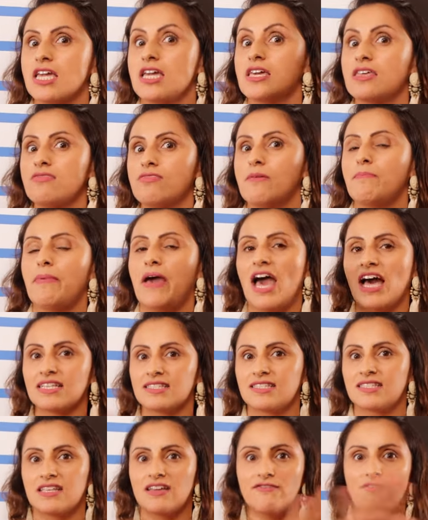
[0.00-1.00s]
In the
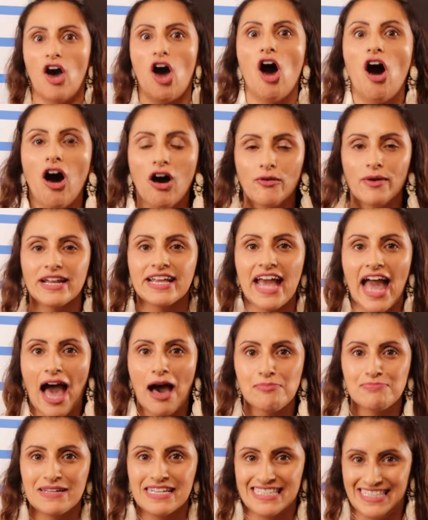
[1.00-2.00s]
past, they've already
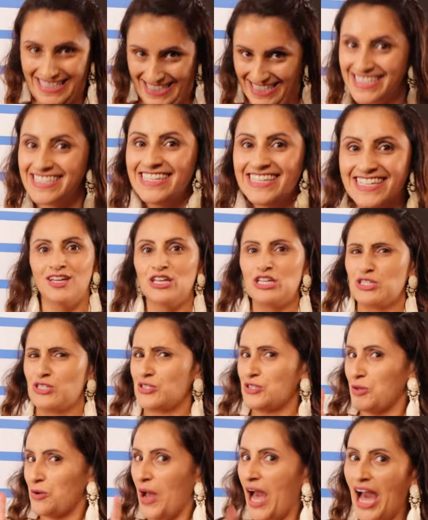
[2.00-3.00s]
happened.
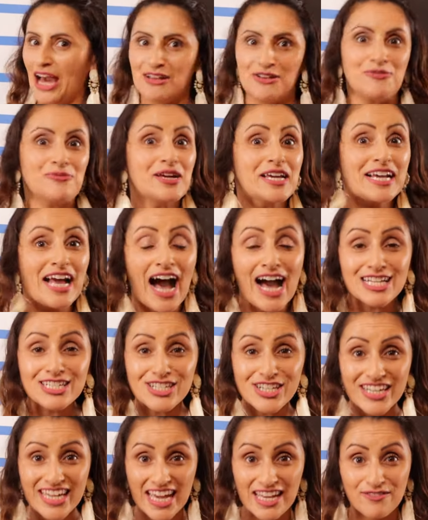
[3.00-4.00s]
So how do we
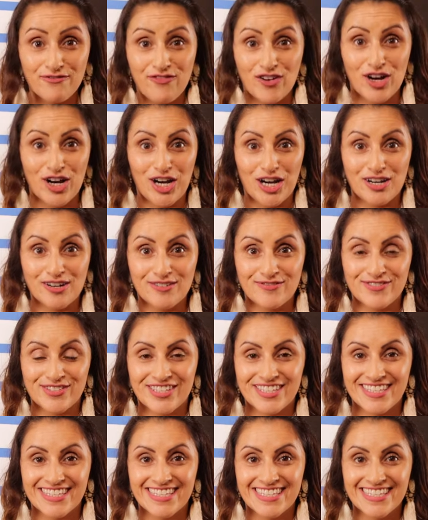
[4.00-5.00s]
conjugate
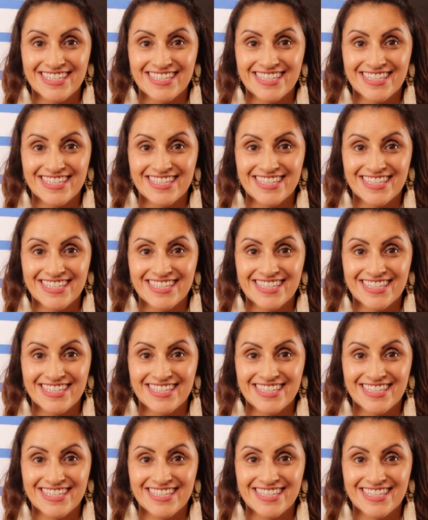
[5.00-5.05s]
verbs?